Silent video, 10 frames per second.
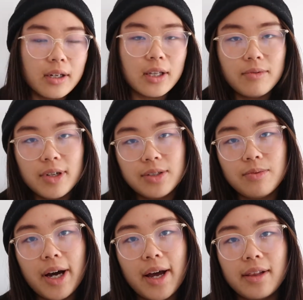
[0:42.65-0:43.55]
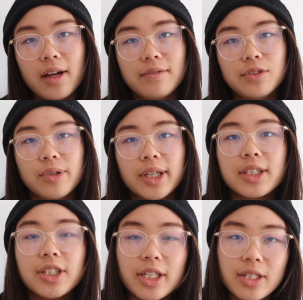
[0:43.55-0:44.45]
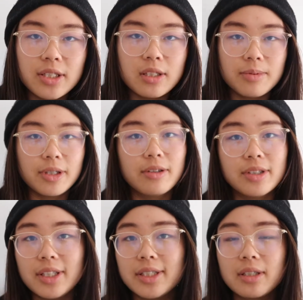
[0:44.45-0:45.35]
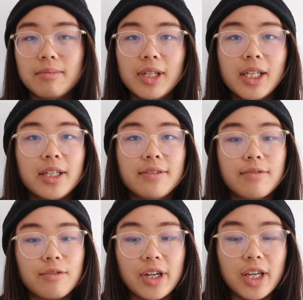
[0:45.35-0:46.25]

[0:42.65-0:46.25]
Another reason why I love doing exchanges is because it is completely free.